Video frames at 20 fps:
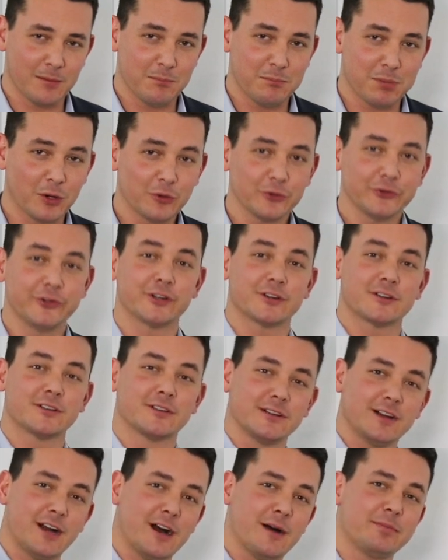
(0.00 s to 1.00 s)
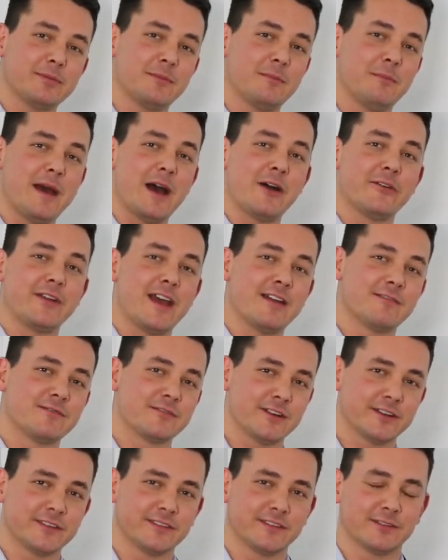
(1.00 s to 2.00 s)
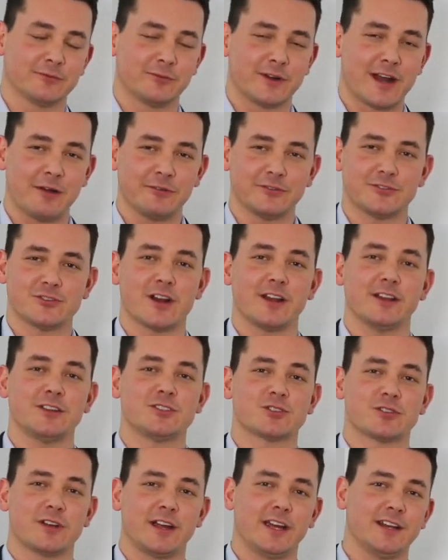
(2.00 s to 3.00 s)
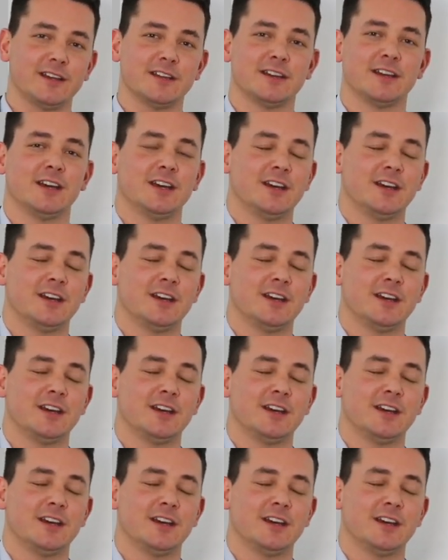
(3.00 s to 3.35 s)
boulder up Mount Everest when I was trying to train